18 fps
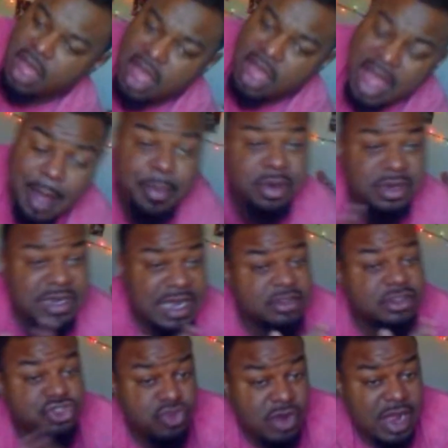I pull out
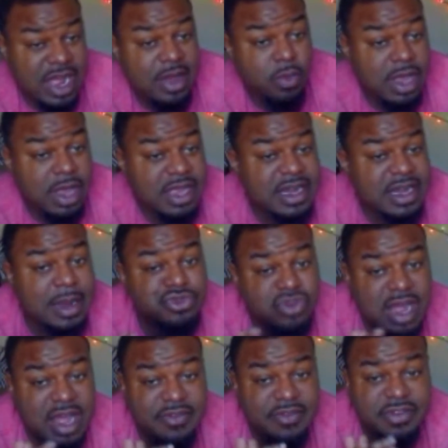the driveway and I'm
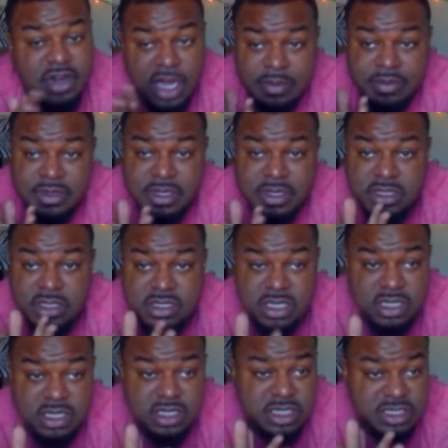driving up this
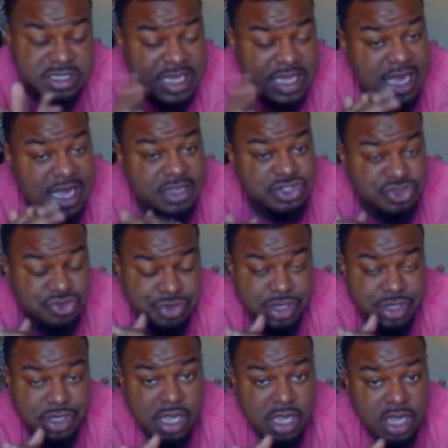the side
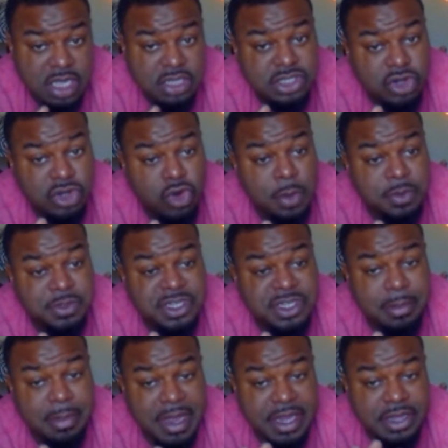street to go up to the
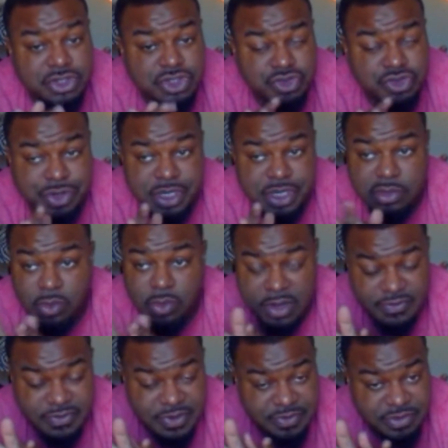main street,
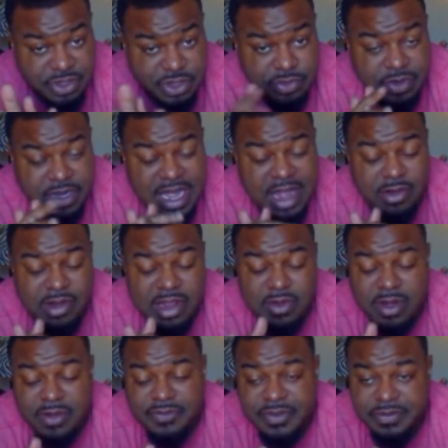153, Highway
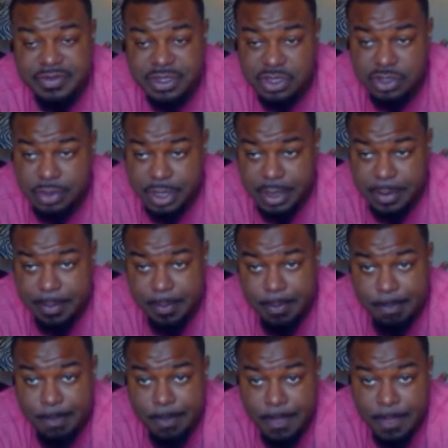153.
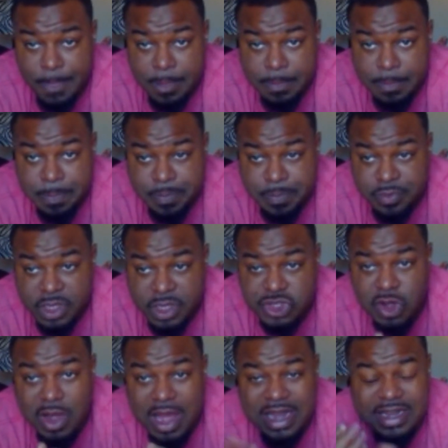
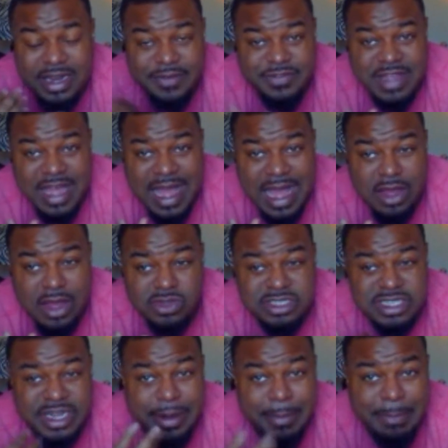So I left the house
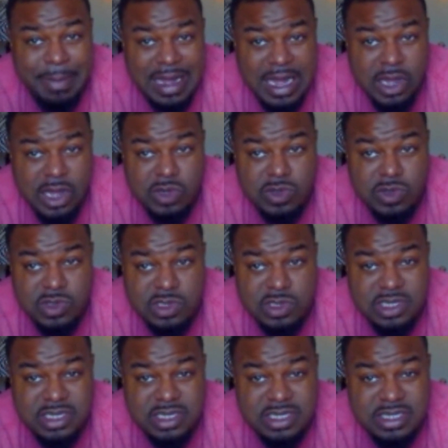at about
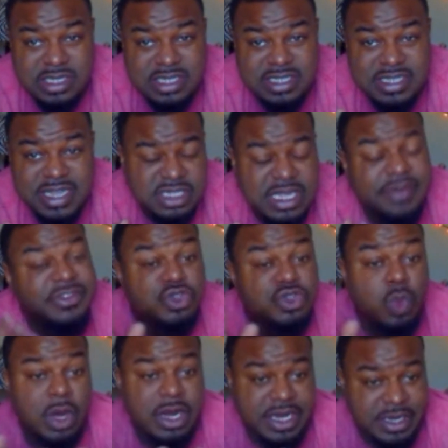
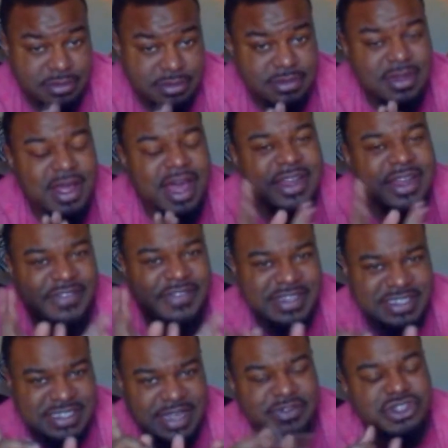7:20. I left at
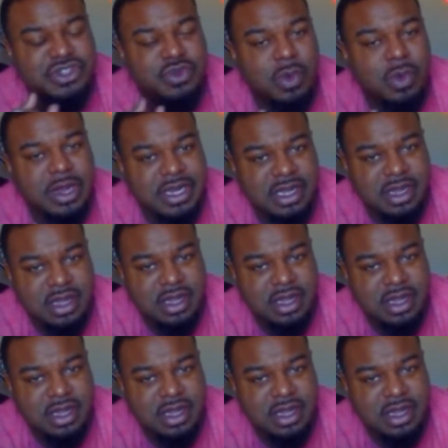7:20